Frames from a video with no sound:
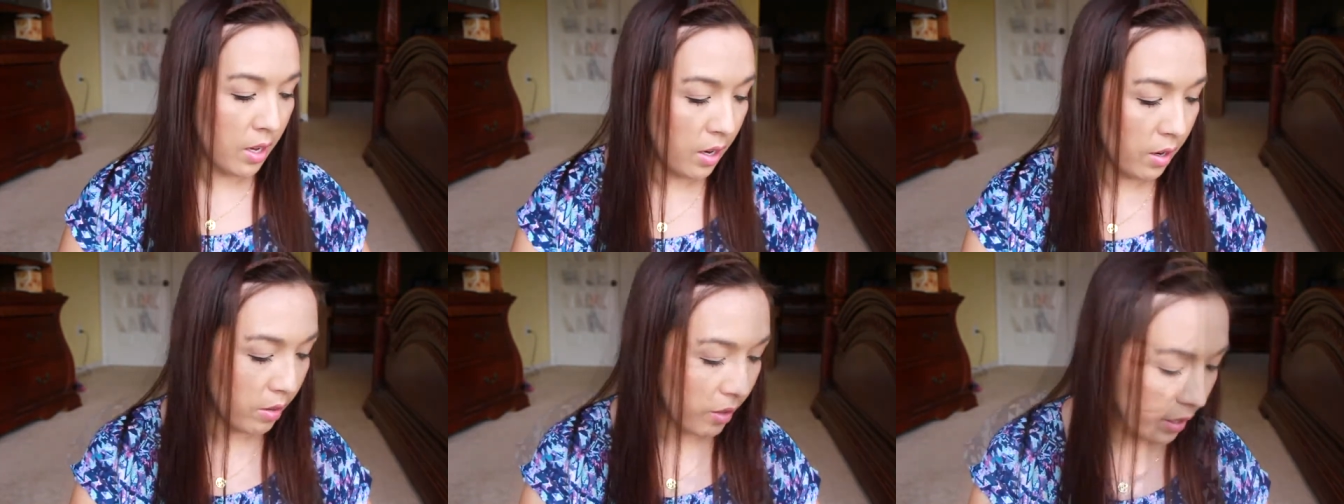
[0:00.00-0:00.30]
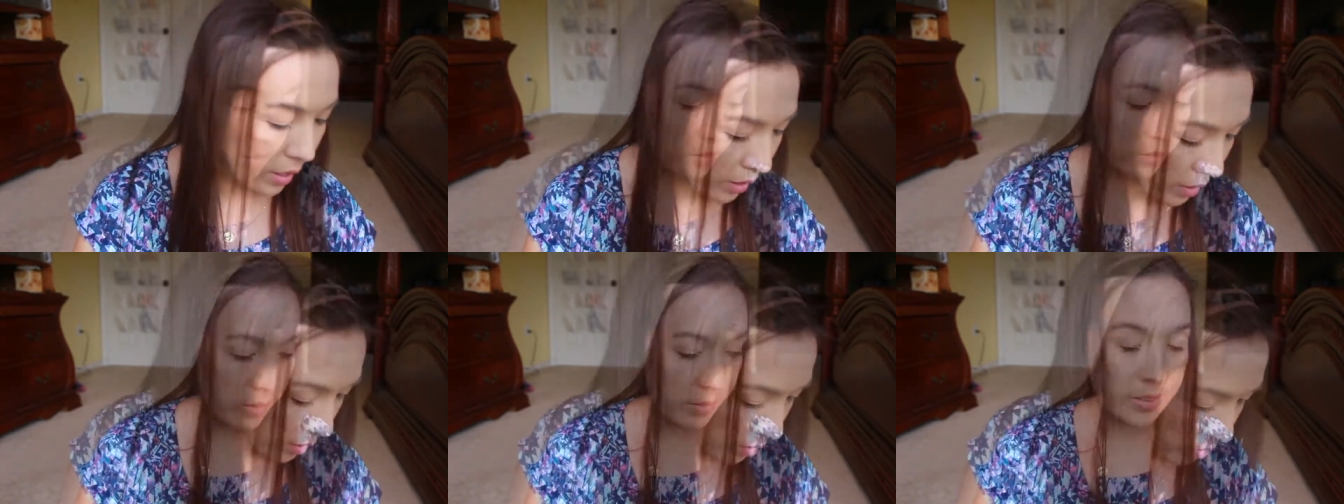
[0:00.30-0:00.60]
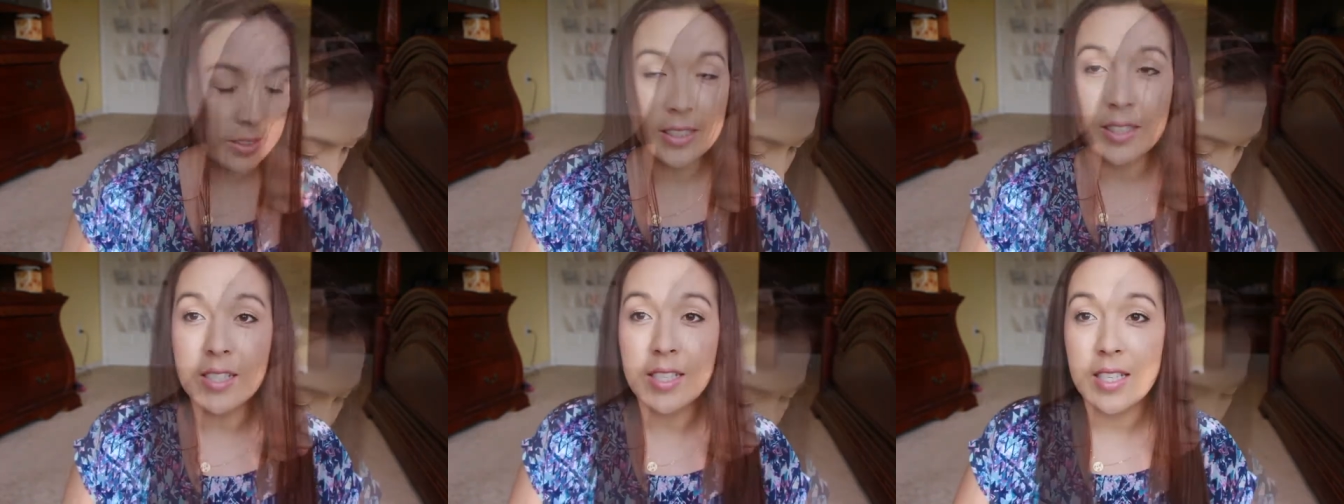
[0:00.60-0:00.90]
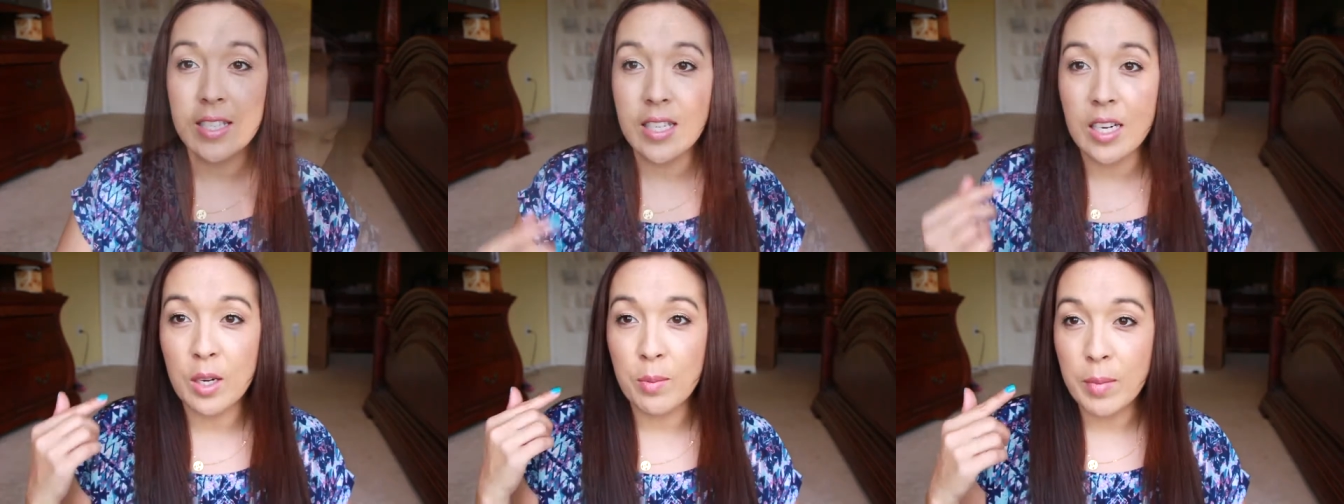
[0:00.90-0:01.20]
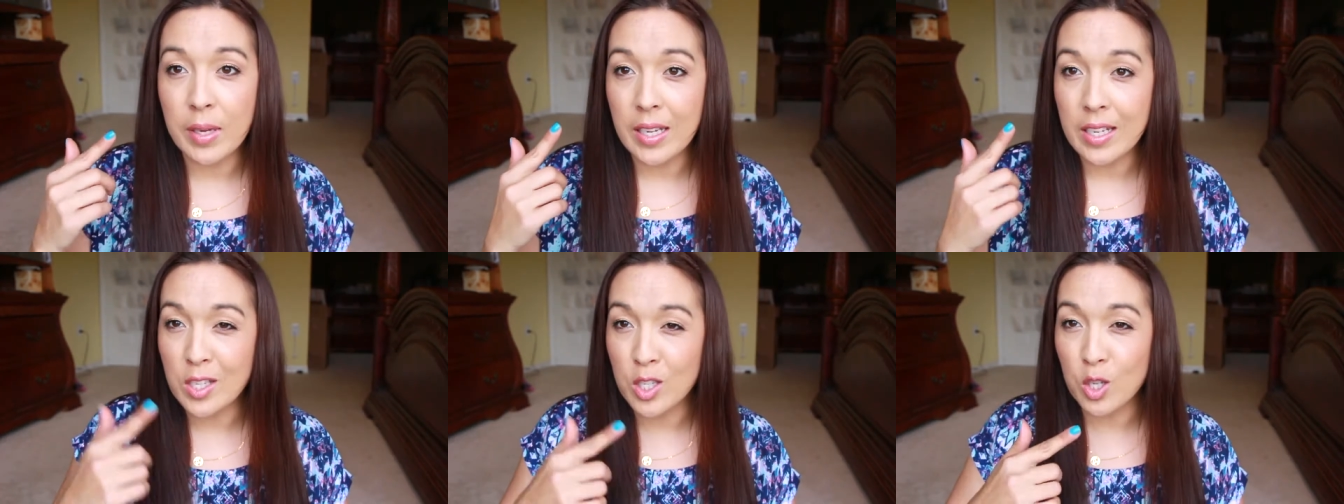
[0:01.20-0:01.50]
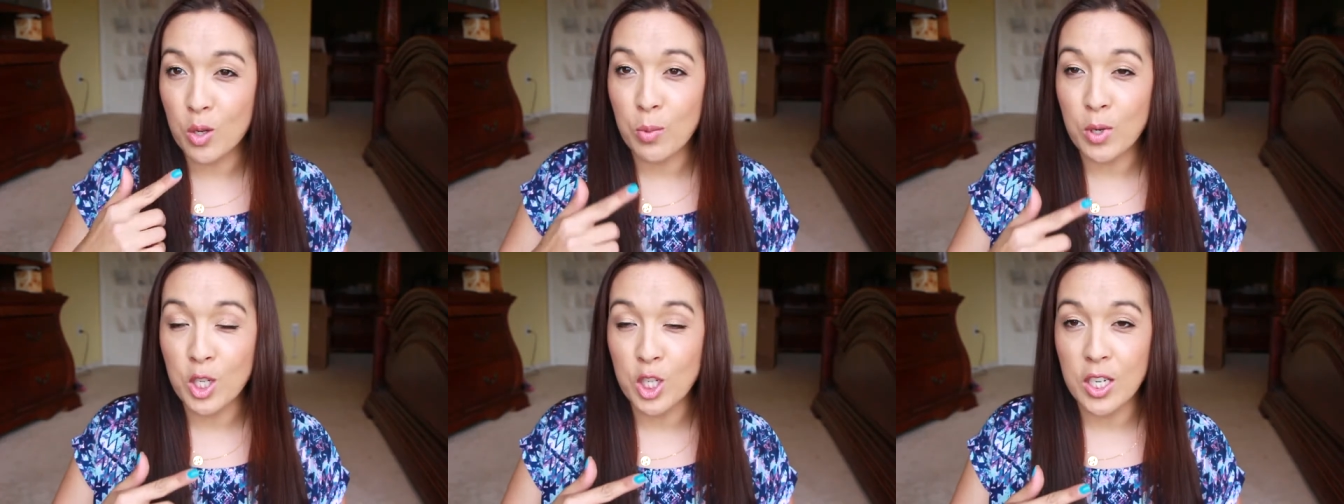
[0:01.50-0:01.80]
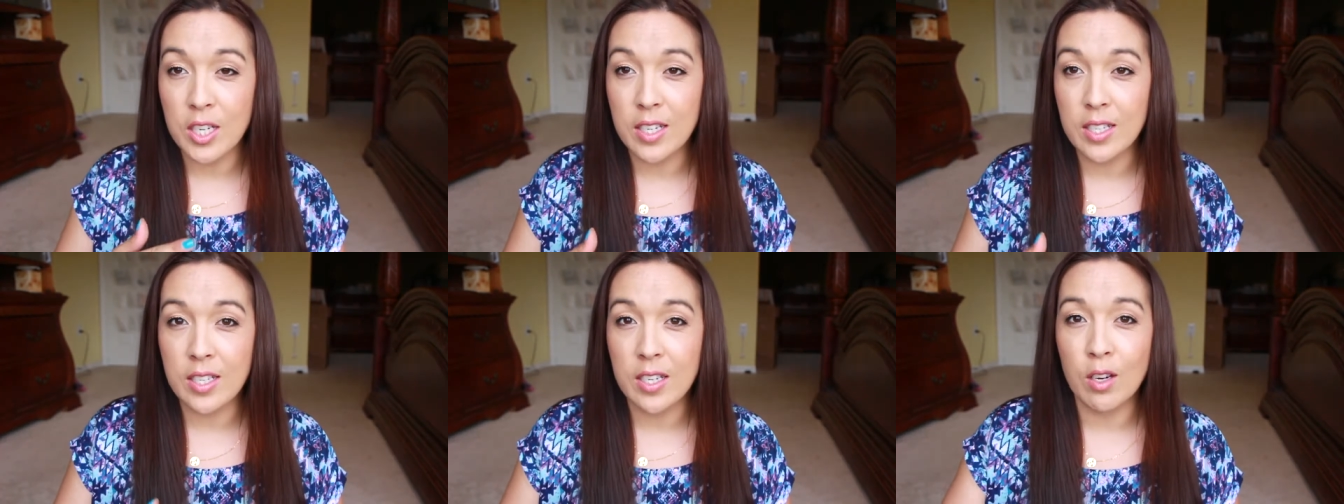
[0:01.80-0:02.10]
All right, this is gonna make it so much
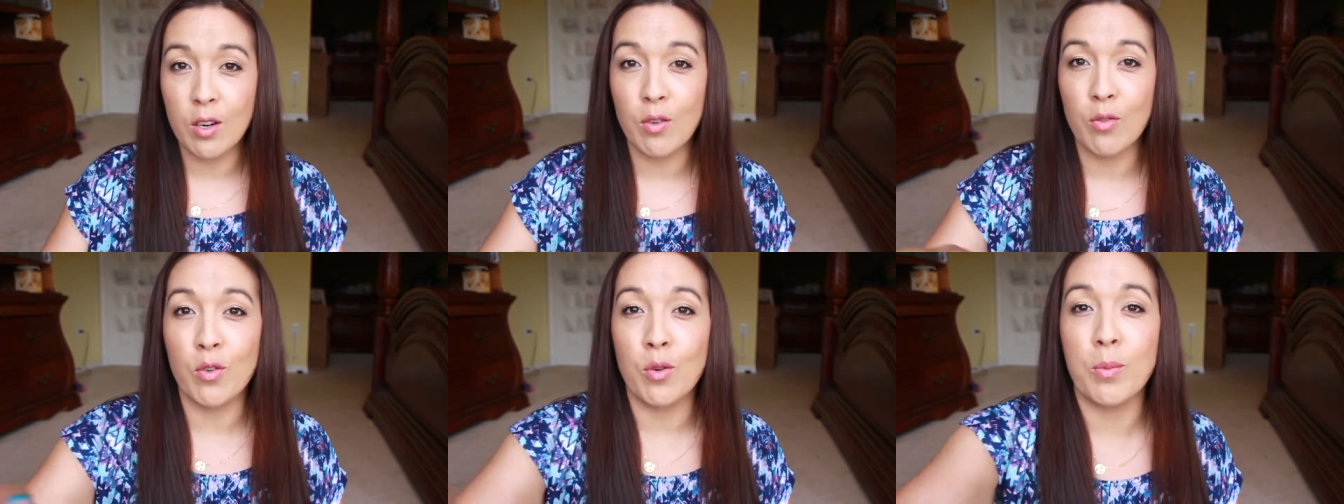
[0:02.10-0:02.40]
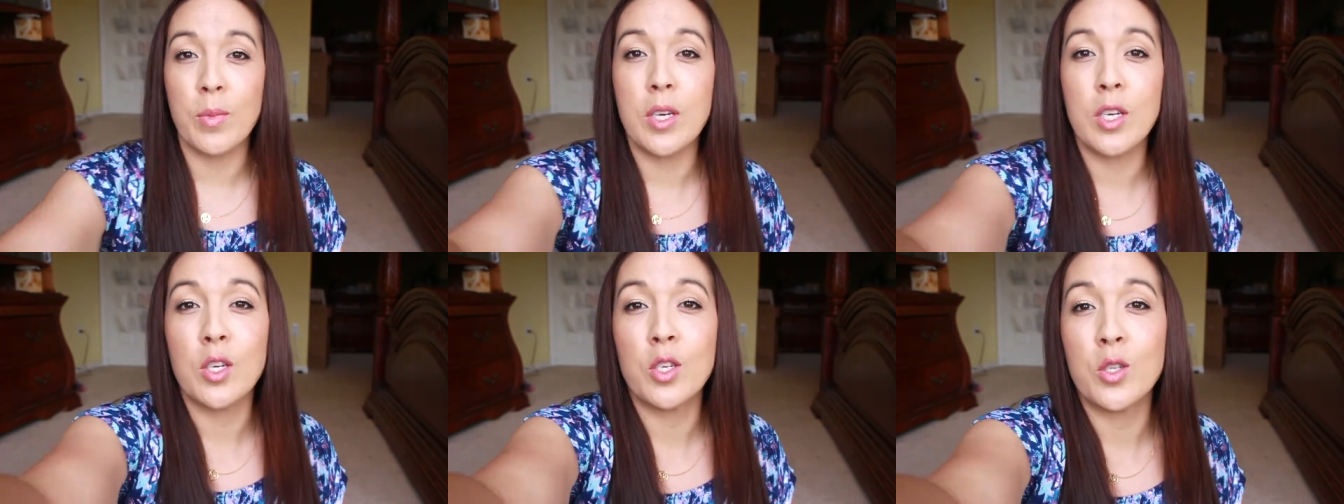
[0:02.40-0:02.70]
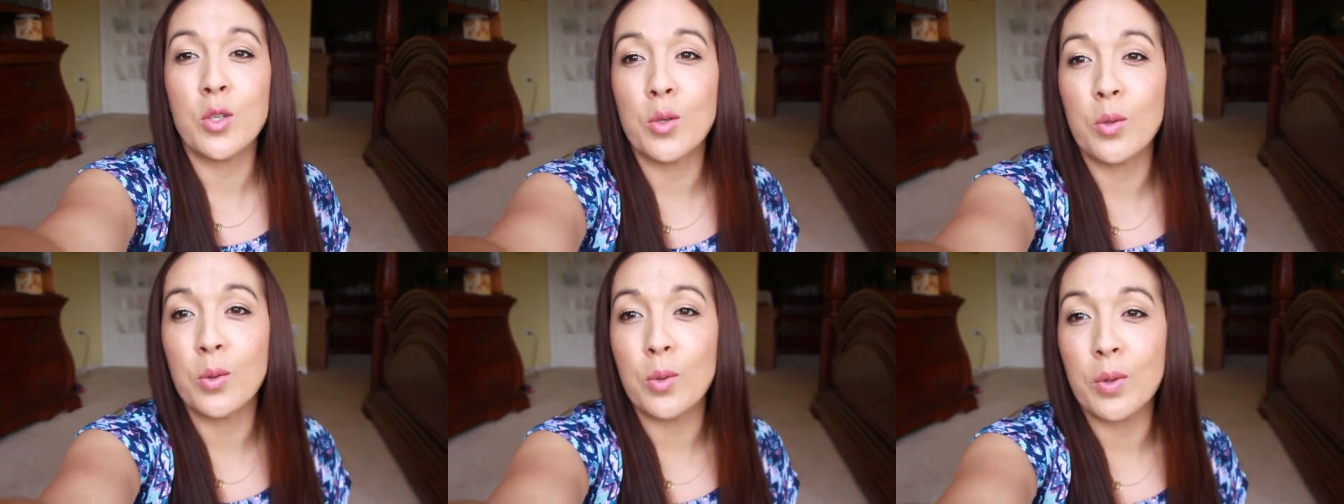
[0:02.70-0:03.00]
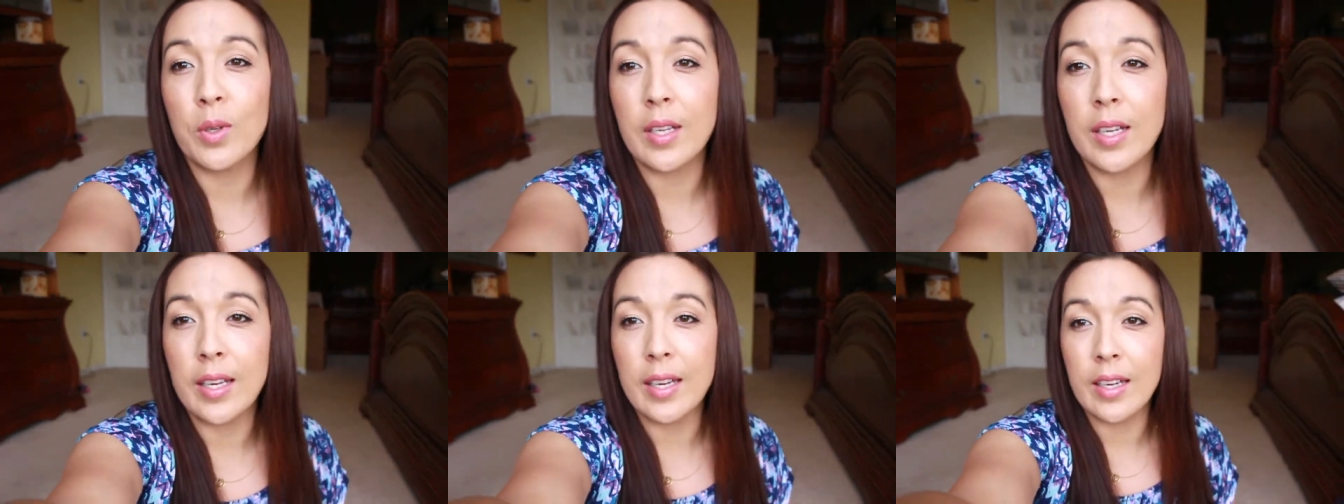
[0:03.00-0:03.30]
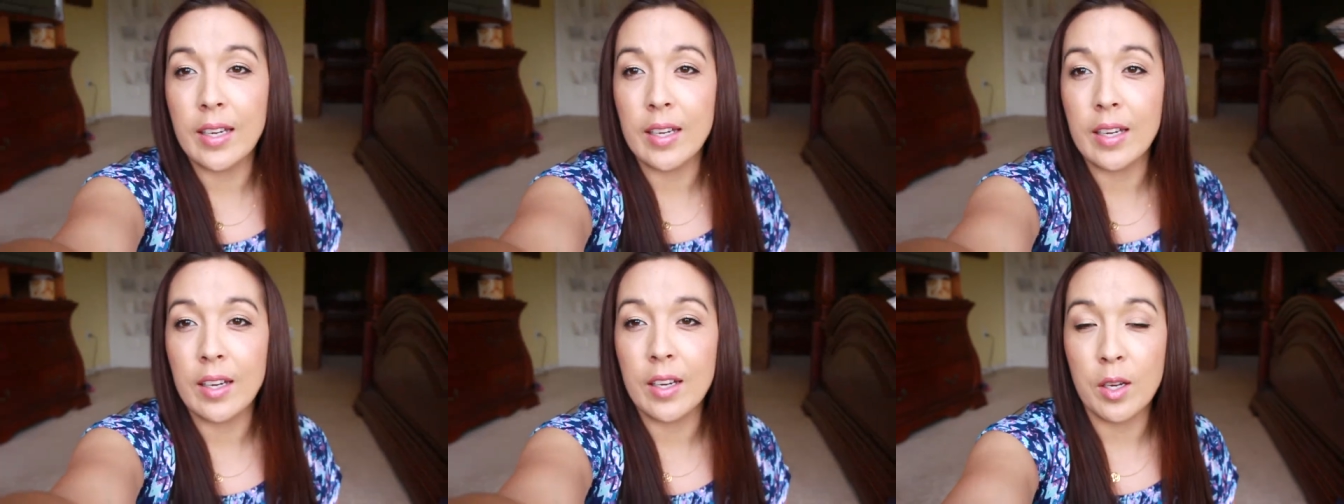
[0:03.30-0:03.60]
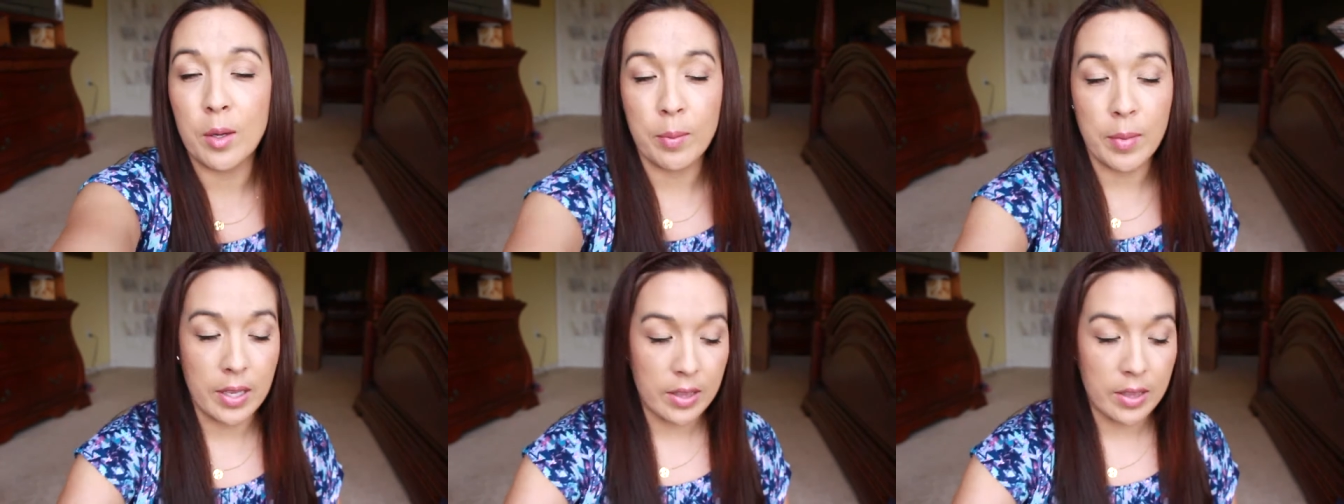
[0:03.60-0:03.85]
easier for me to do like um,